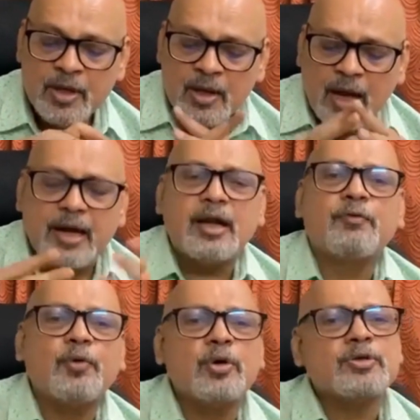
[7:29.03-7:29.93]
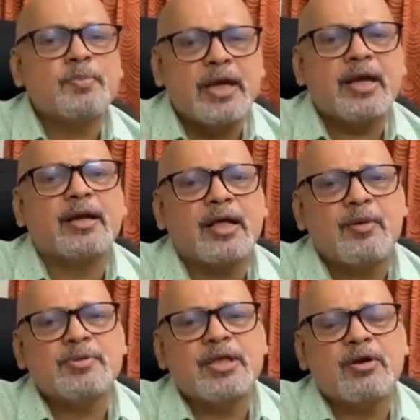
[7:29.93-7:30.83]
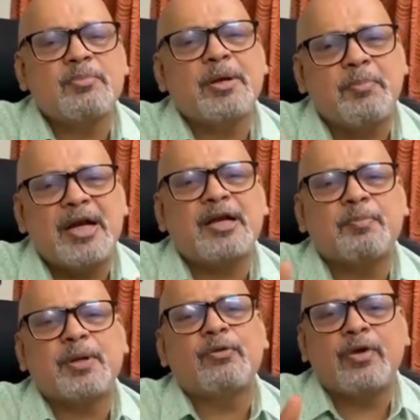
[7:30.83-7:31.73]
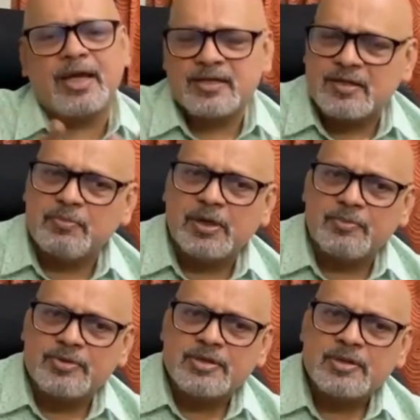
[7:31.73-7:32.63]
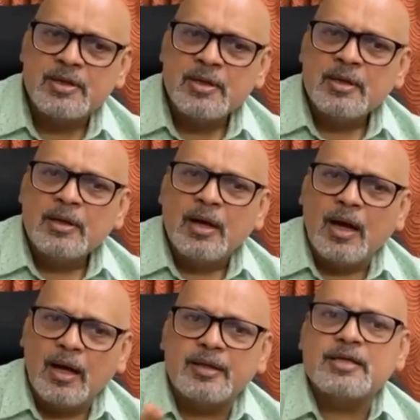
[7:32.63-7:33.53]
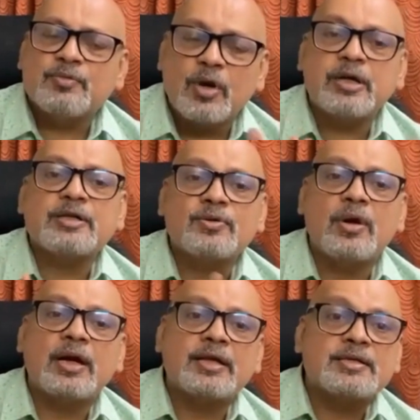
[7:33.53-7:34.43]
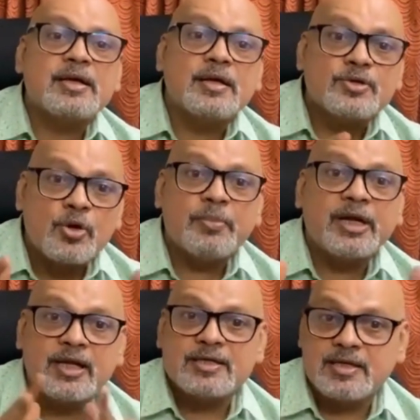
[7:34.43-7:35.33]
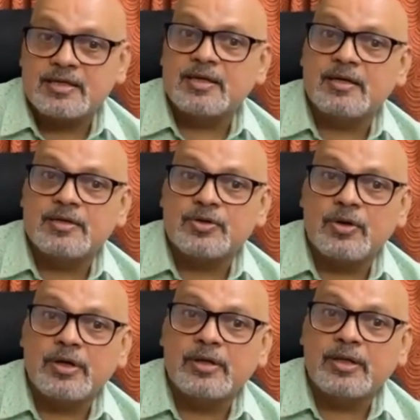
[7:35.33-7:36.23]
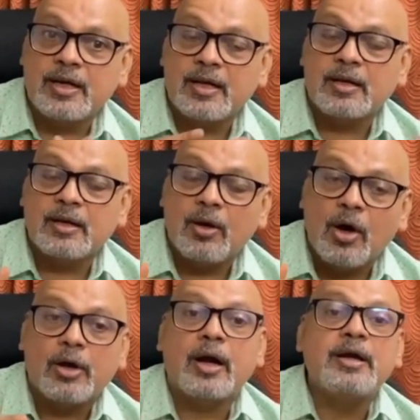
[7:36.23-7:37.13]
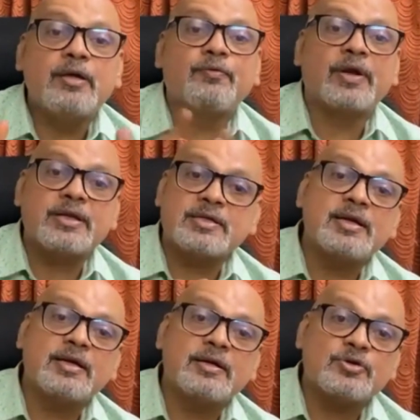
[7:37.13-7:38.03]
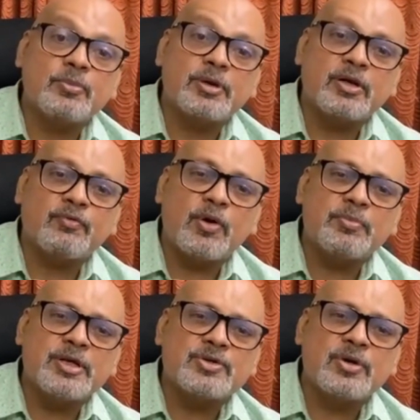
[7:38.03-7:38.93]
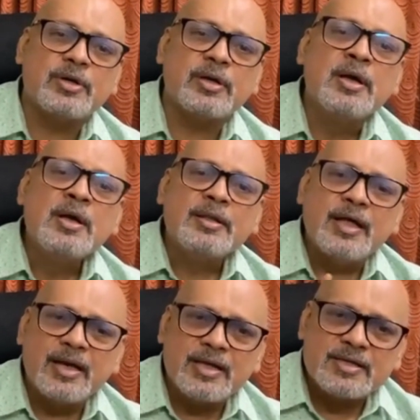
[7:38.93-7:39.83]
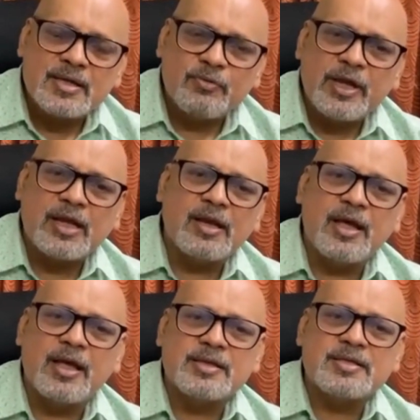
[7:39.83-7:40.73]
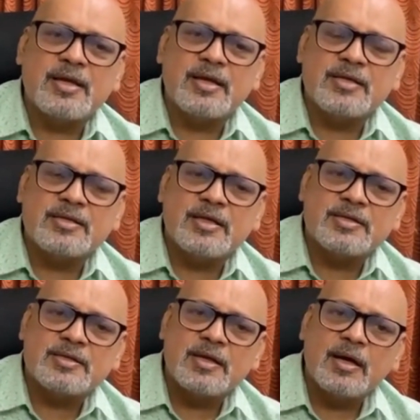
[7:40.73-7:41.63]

And of course, many a times there will be multiple vague symptoms. This is what is called as the somatization disorder. There are or undifferentiated somatoform disorder. There is a weakness. There is this